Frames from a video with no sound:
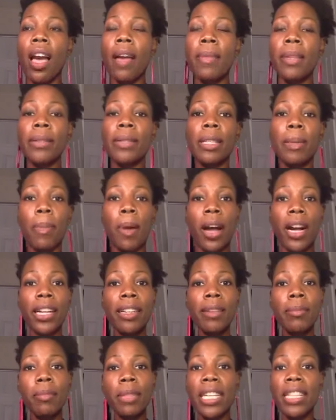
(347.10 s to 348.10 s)
There was a
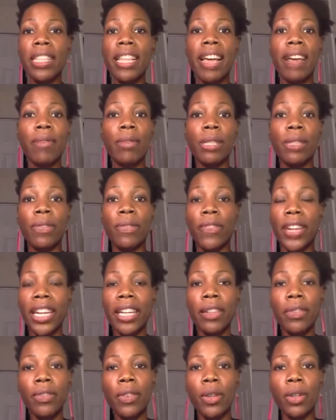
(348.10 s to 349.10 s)
part of me that was
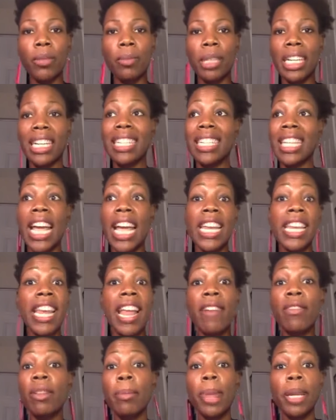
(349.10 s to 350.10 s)
fearful because I had
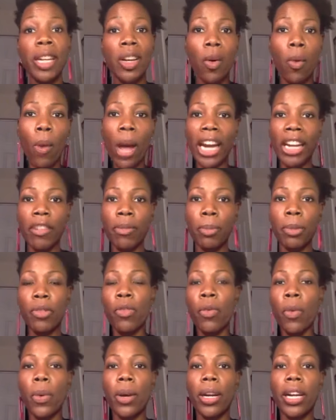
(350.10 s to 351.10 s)
never been a wife
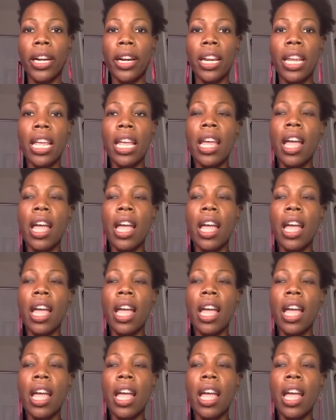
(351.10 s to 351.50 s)
before.